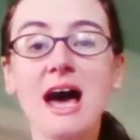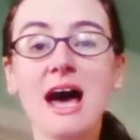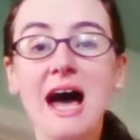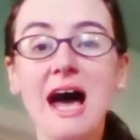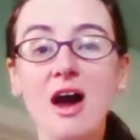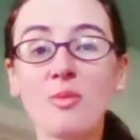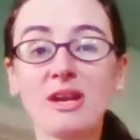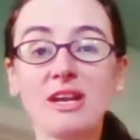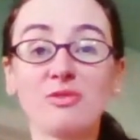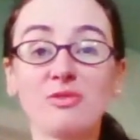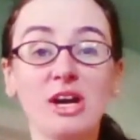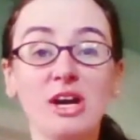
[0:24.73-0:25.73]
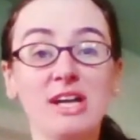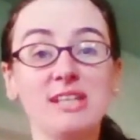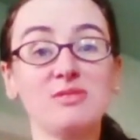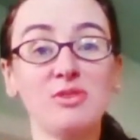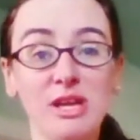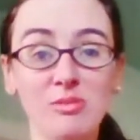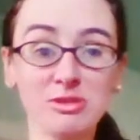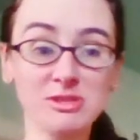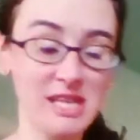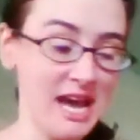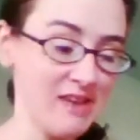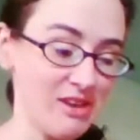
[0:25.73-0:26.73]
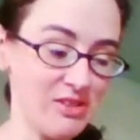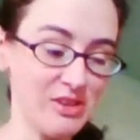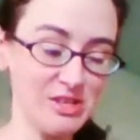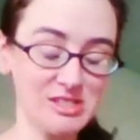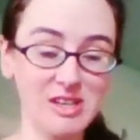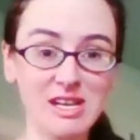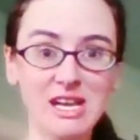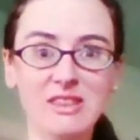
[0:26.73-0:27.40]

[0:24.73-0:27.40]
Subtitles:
how many different kinds of labels they have on their site,